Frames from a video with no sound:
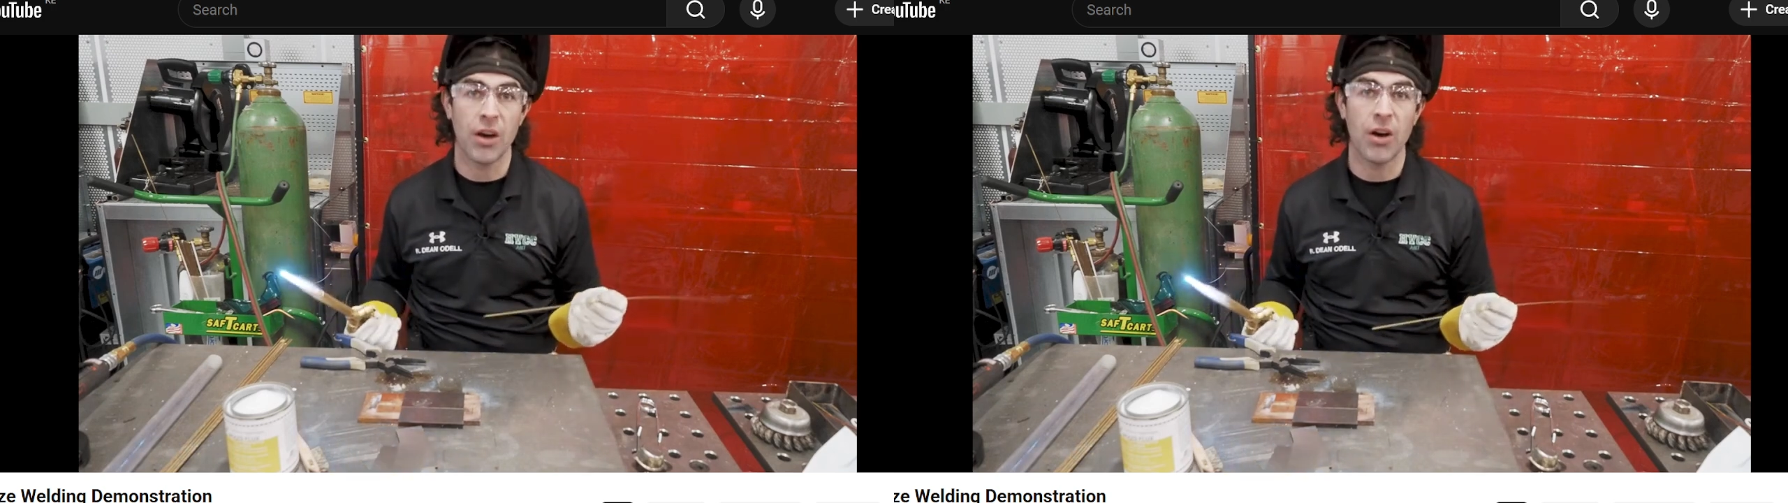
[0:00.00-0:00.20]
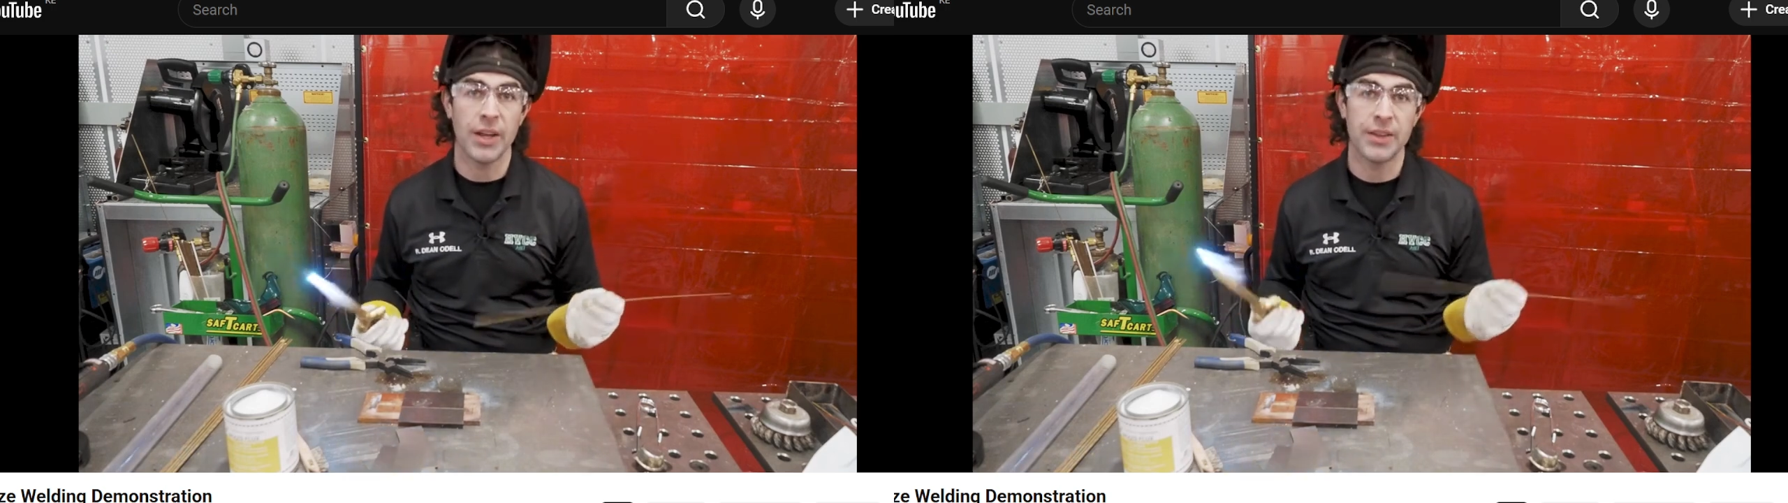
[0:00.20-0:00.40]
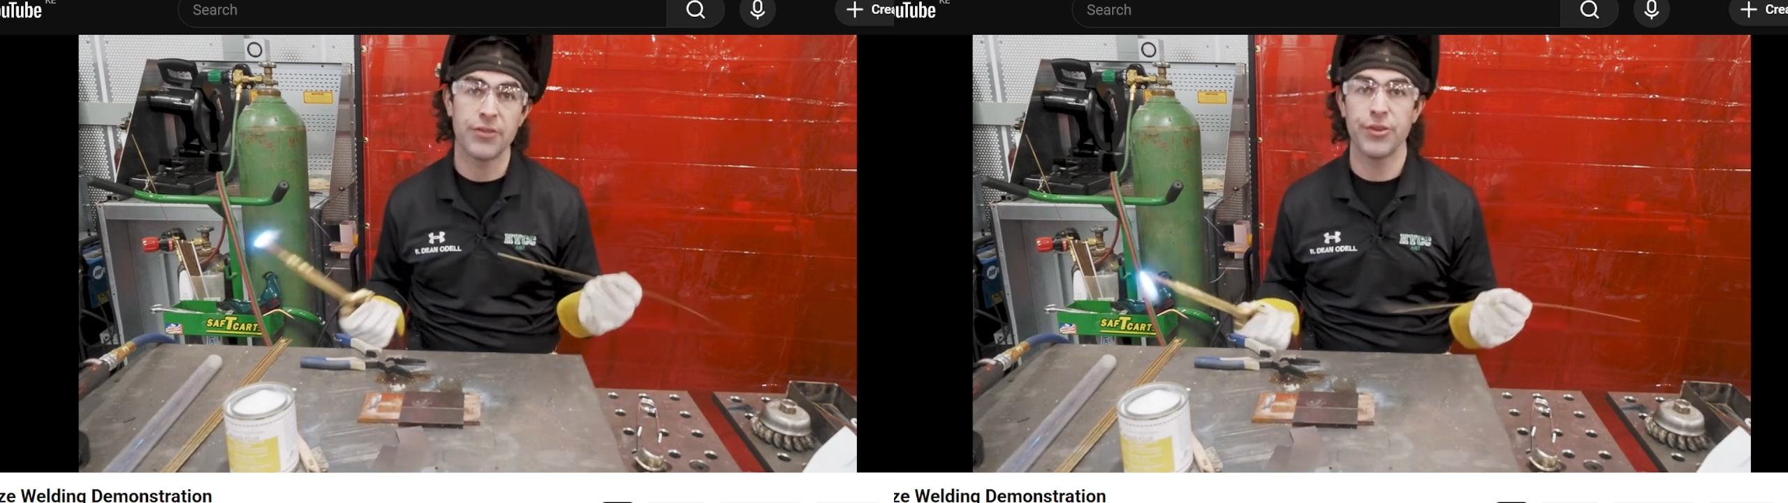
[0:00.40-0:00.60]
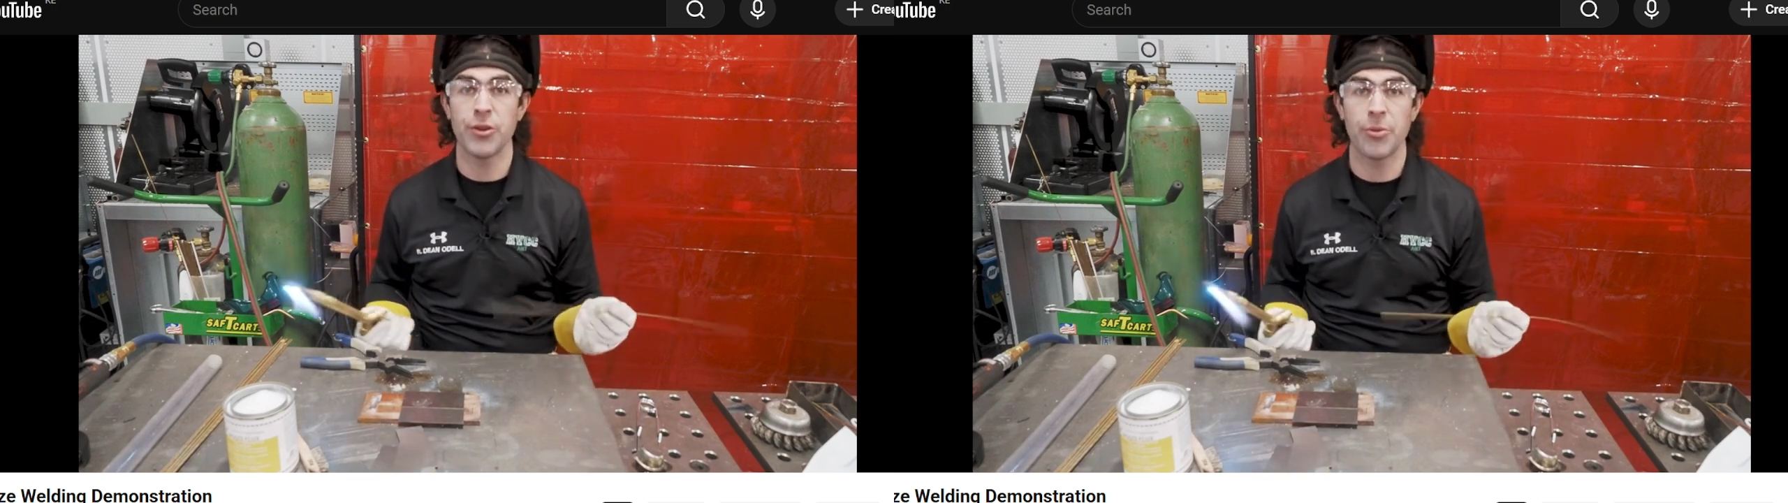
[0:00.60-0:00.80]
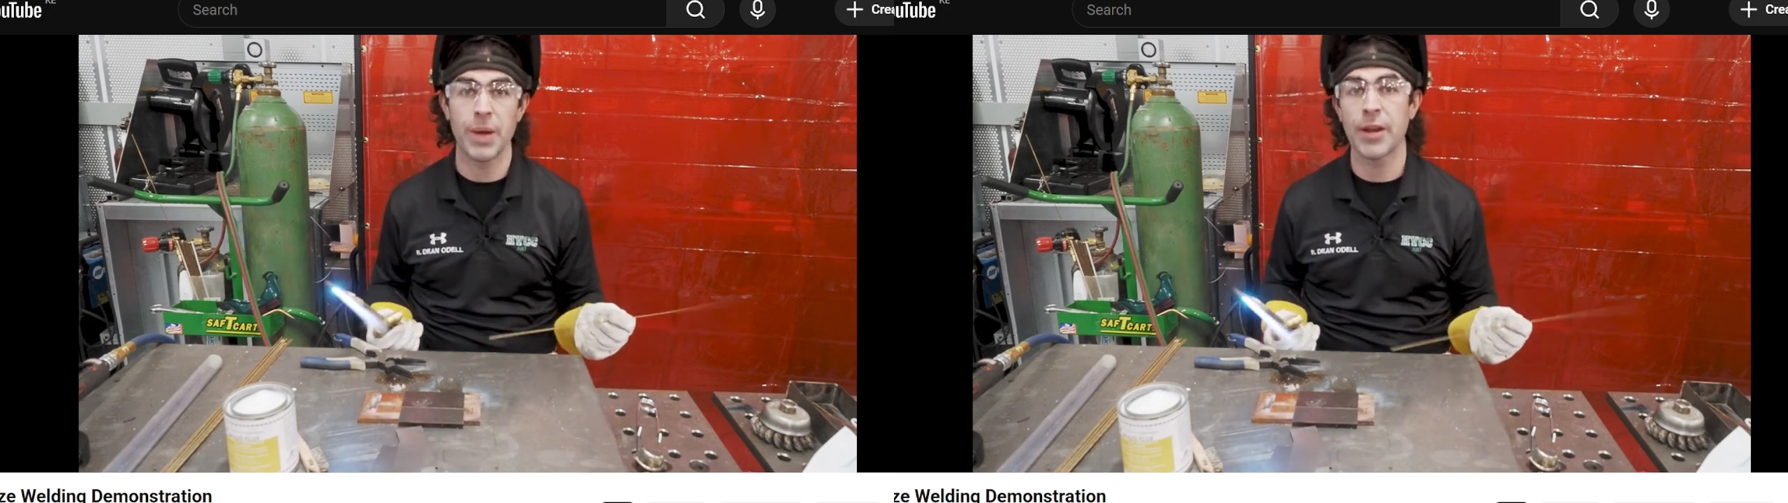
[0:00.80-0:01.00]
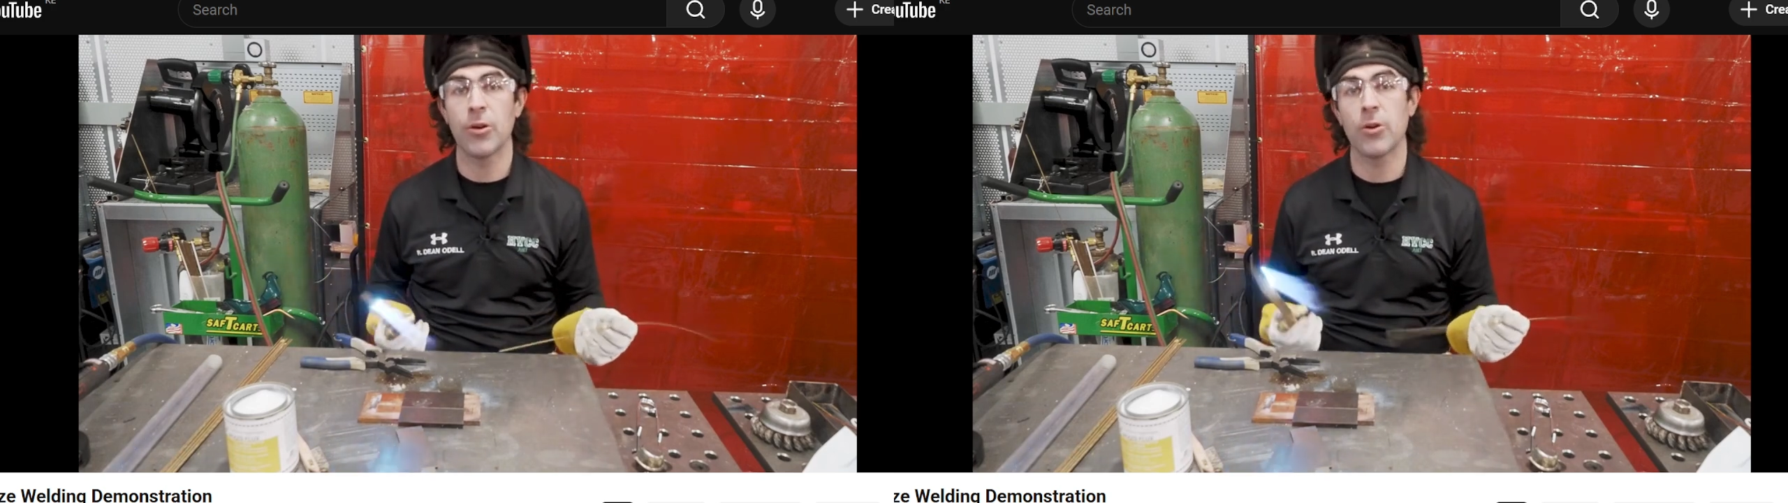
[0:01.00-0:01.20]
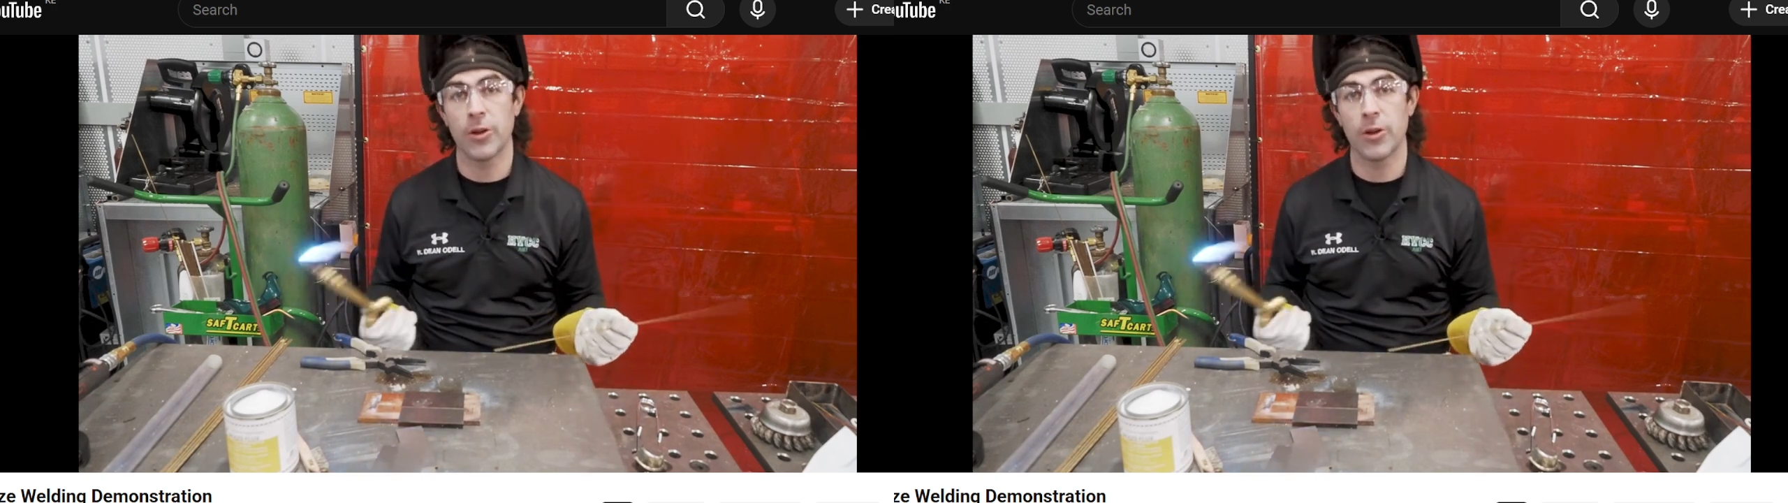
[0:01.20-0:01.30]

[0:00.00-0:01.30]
on the filler metal